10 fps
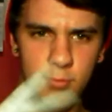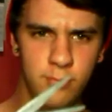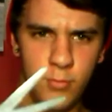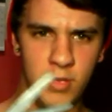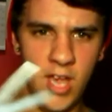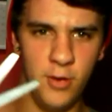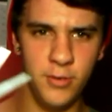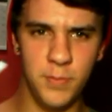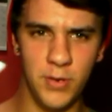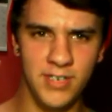without
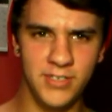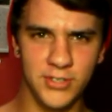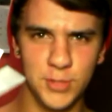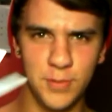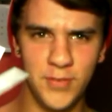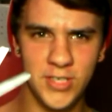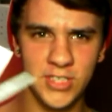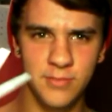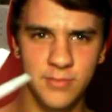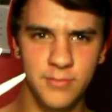parental
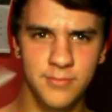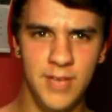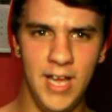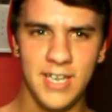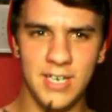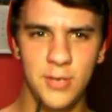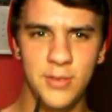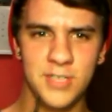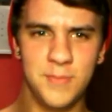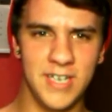supervision. I can do
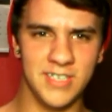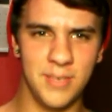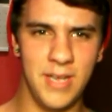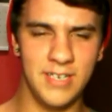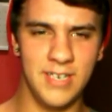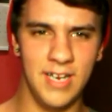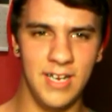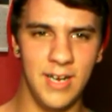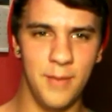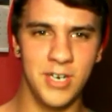this because I'm 18.
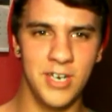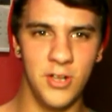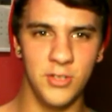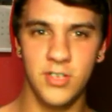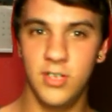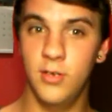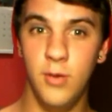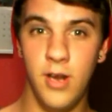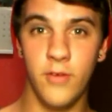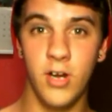I'm an adult.
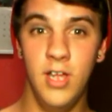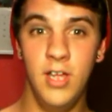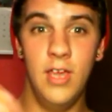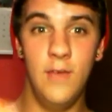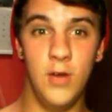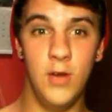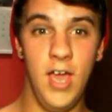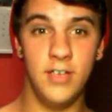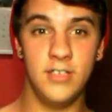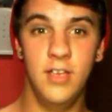Whatever. If you're
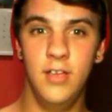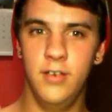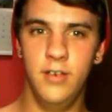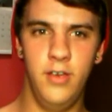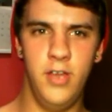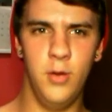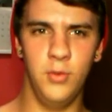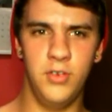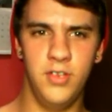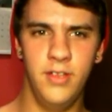not,
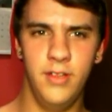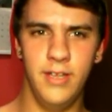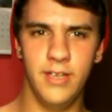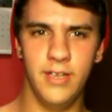don't. Like,